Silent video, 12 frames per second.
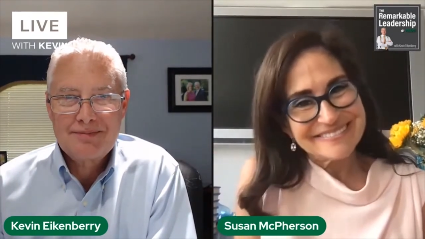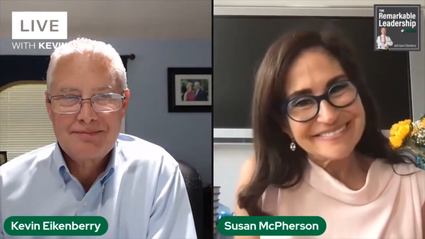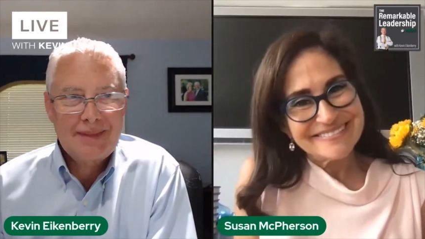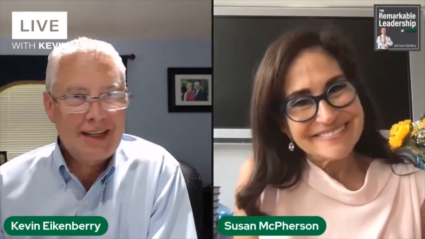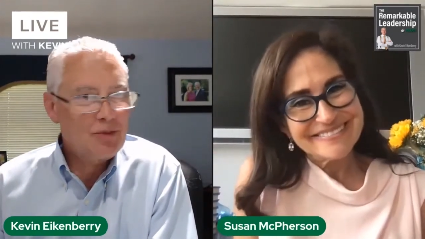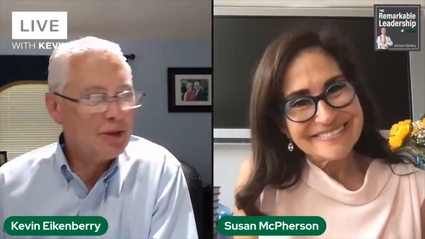
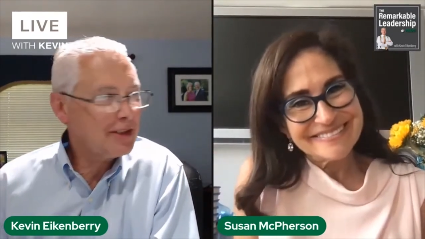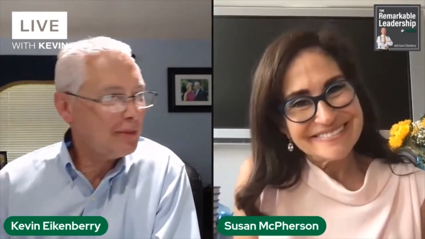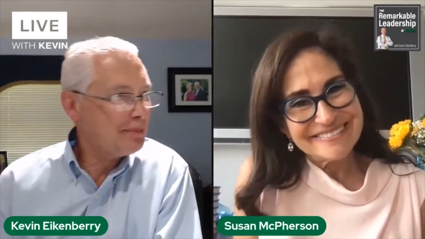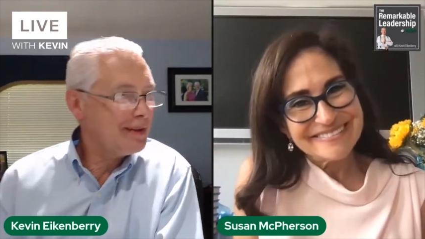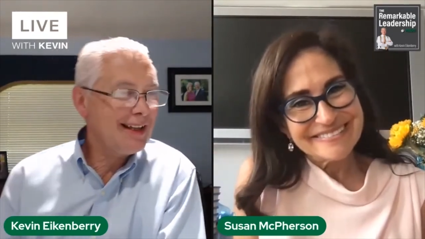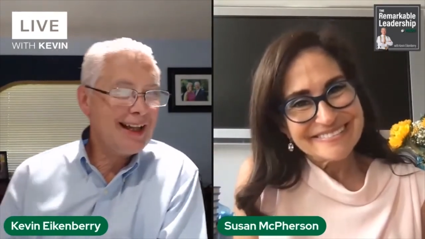Speaker 1: It was a
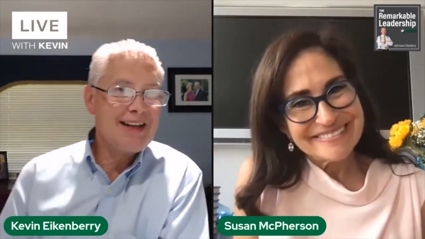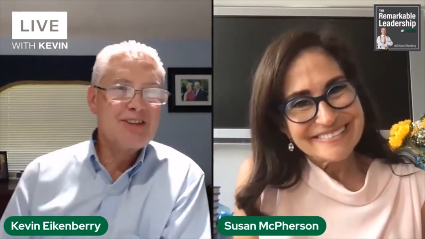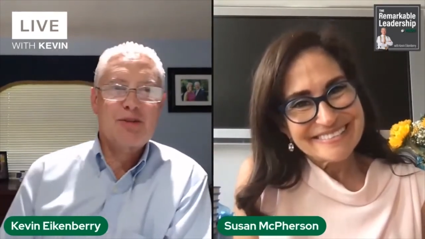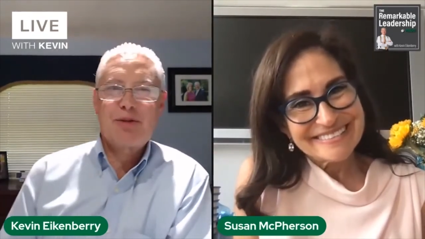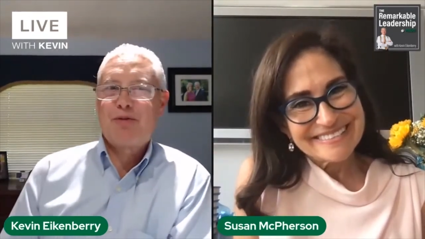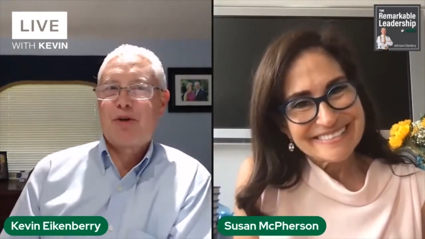
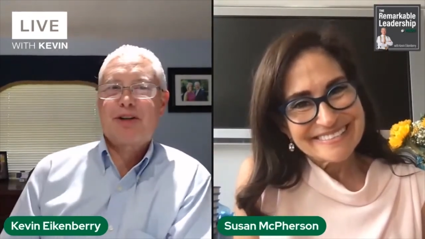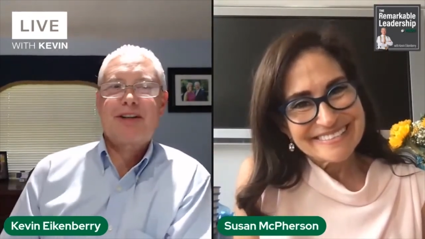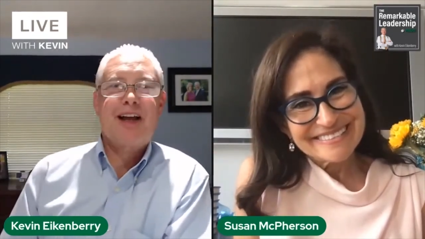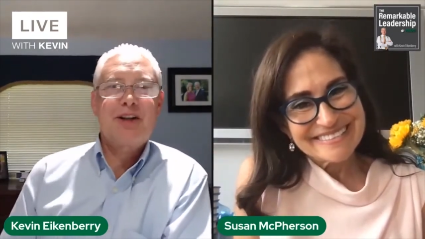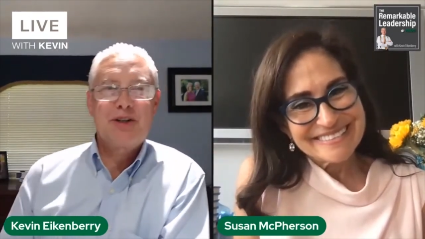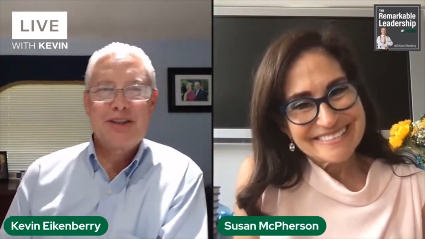pleasure. We worked
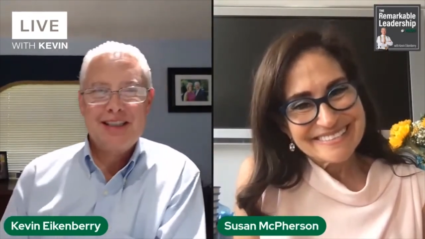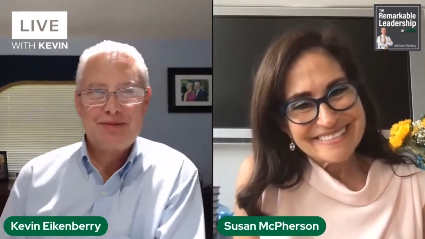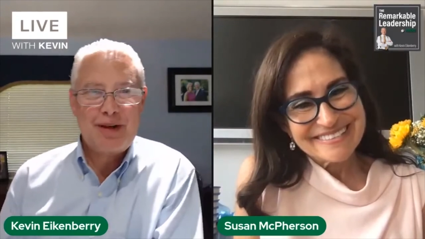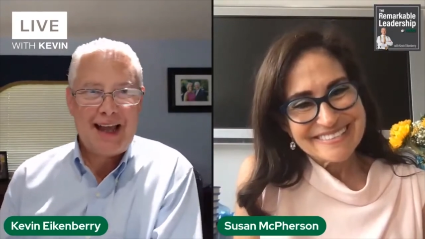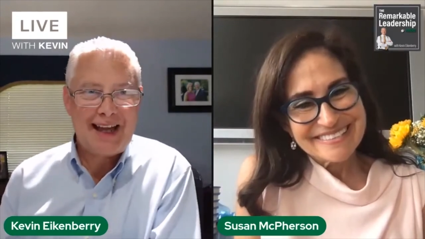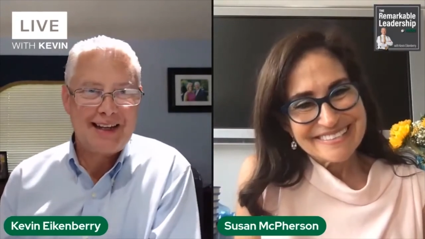on doing this.
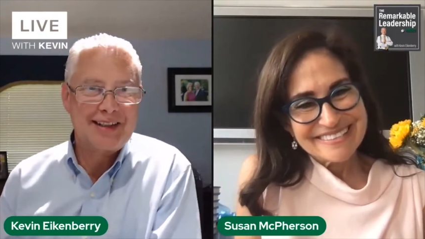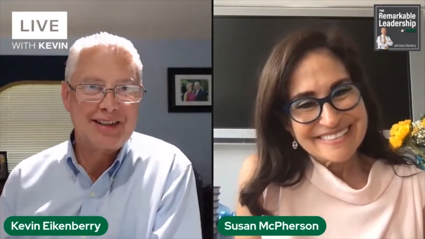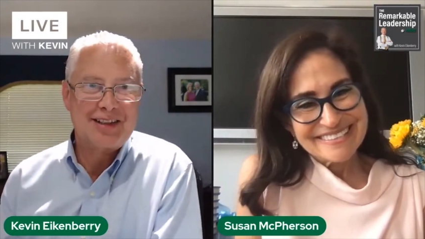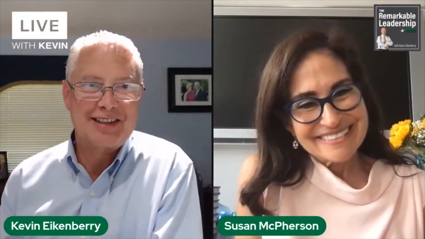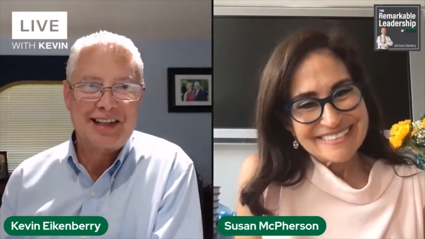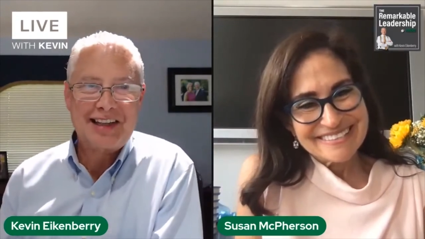We had to
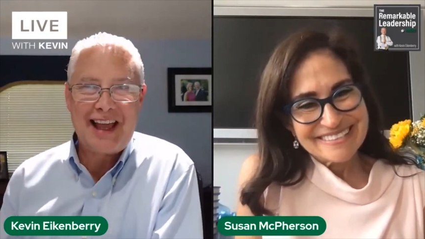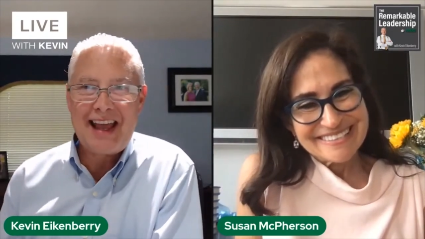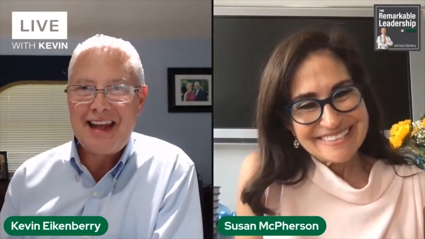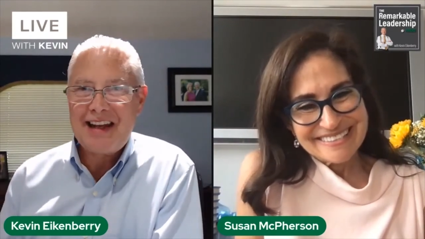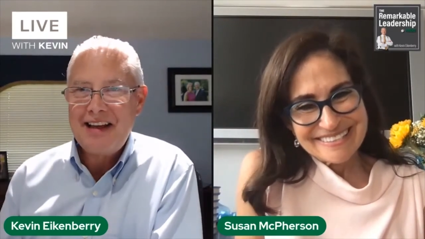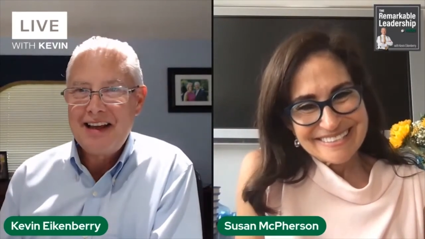delay
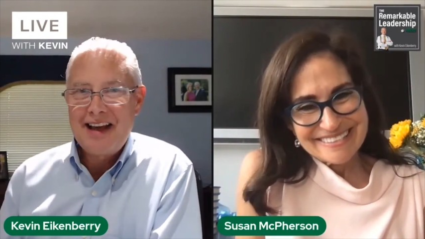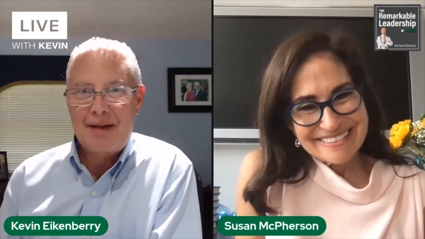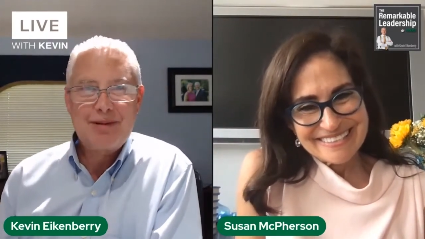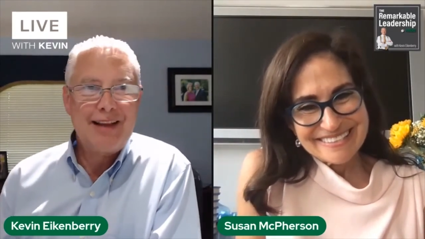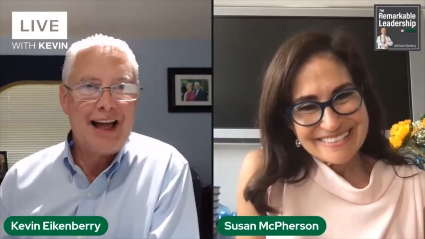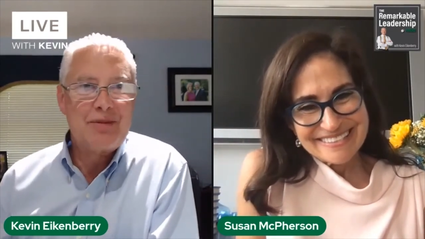it.
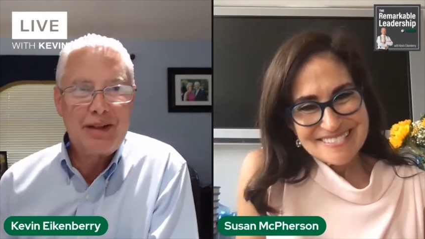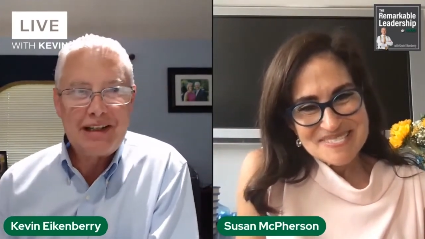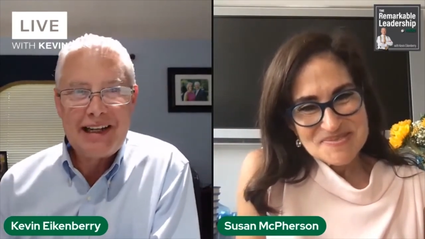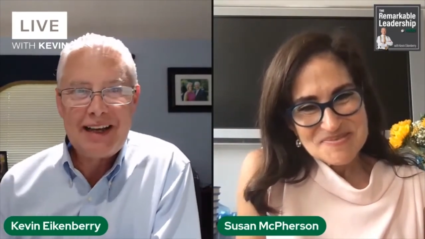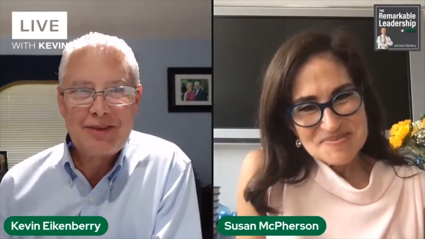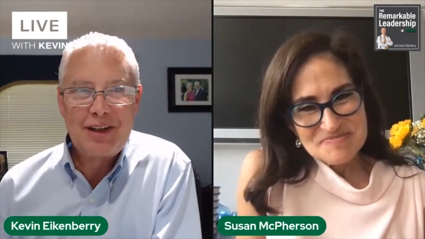I'm glad we
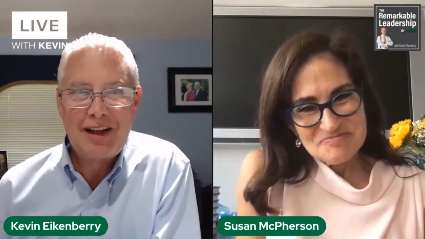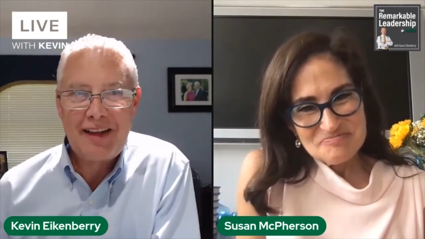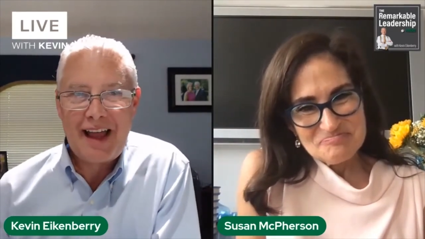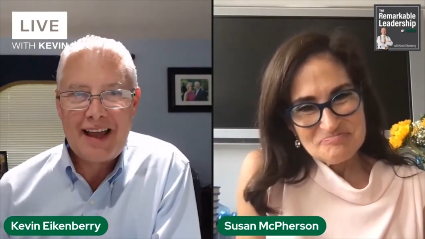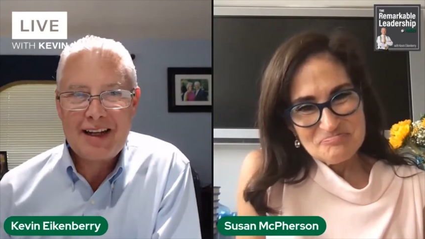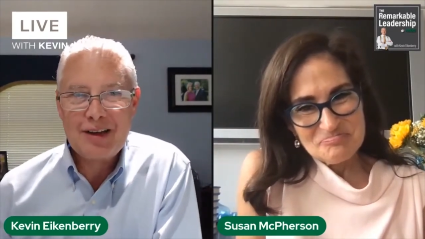didn't have to
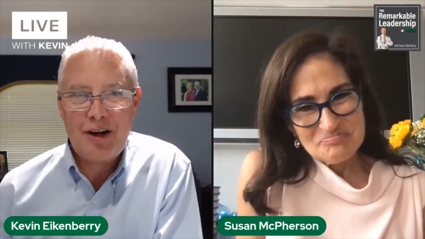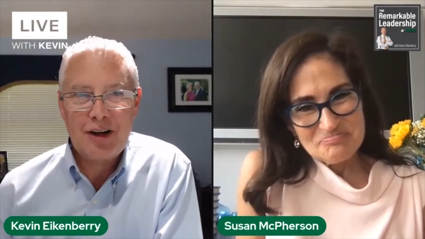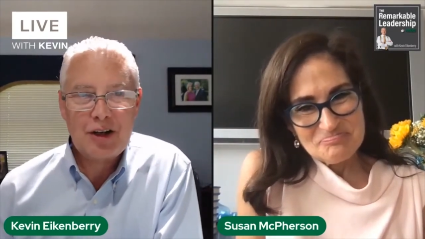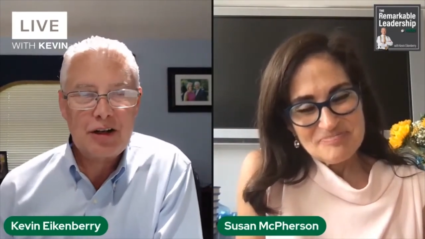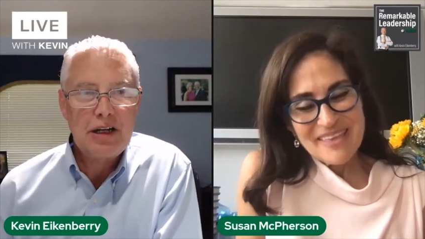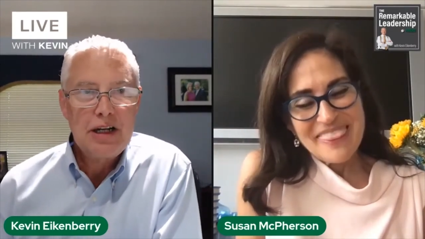delay any
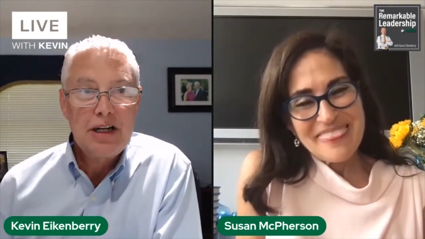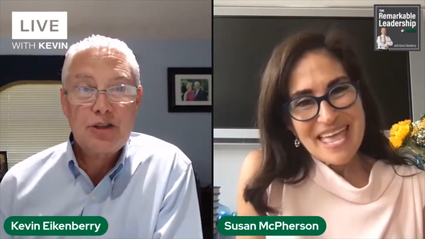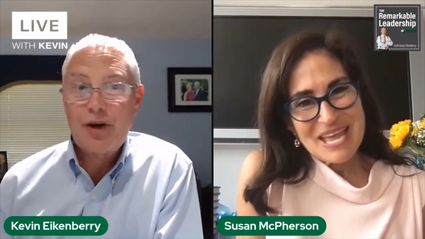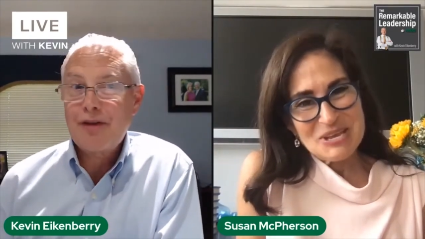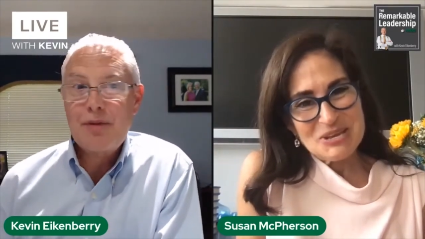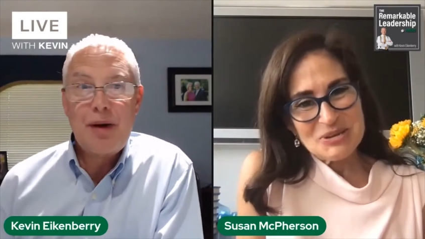longer.
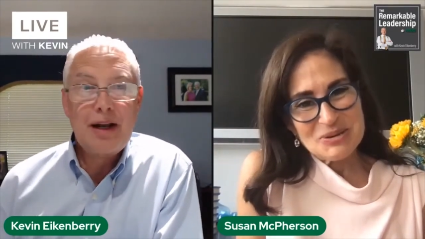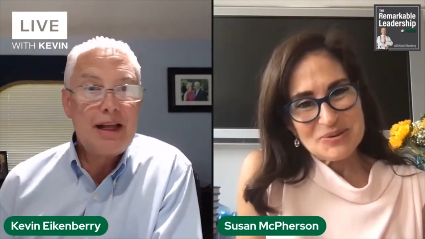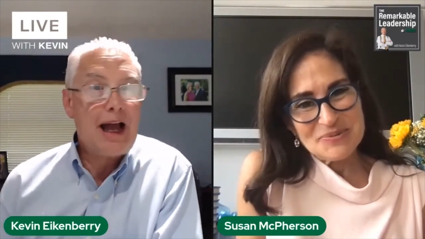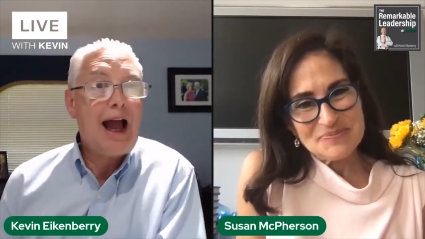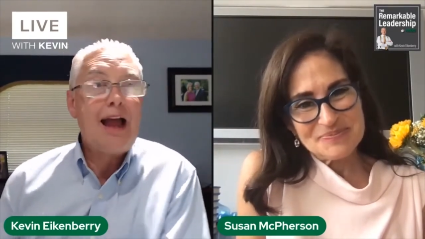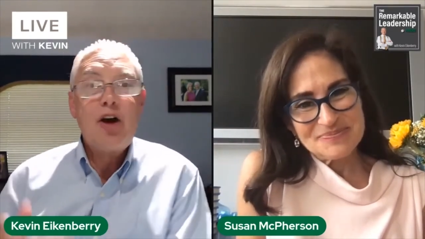So
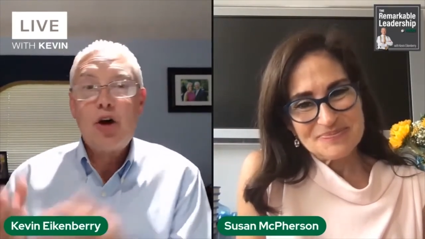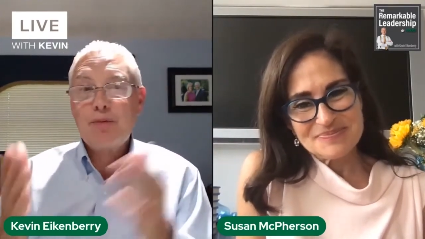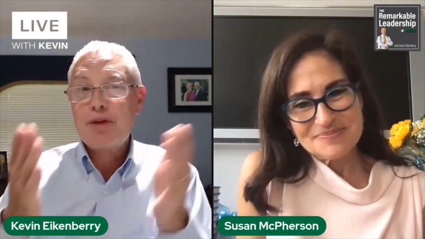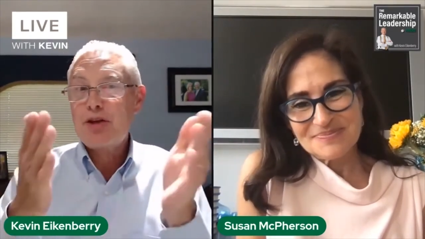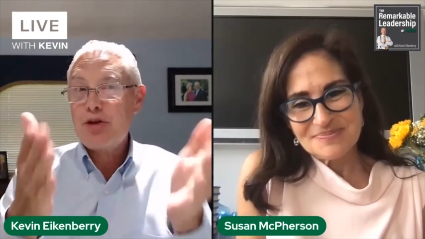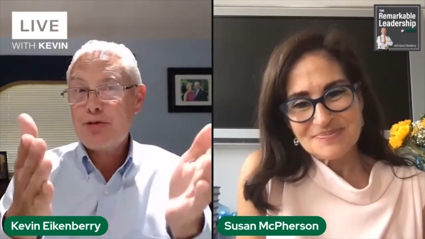everybody, I hope
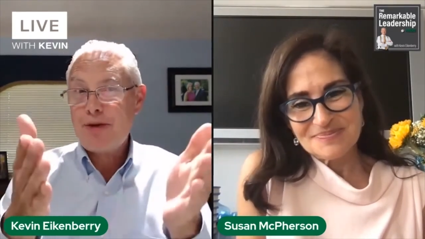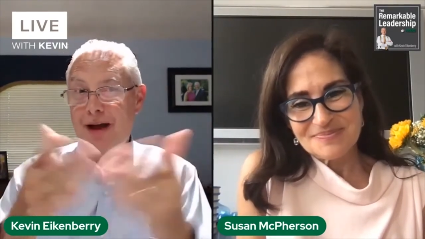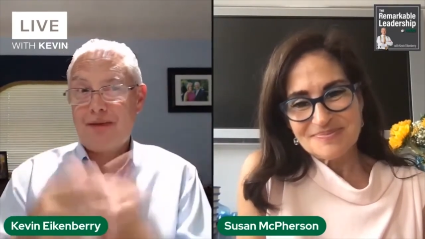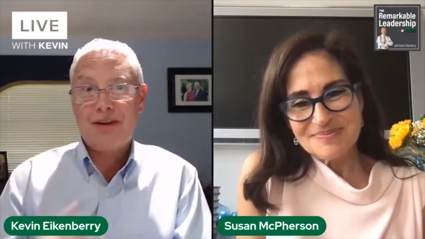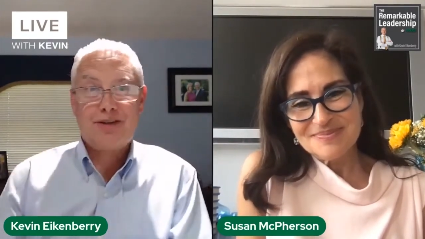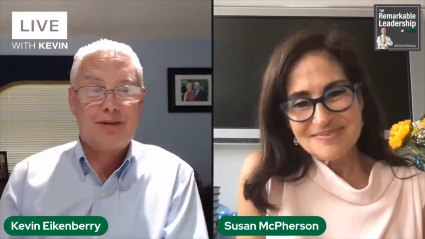that you found this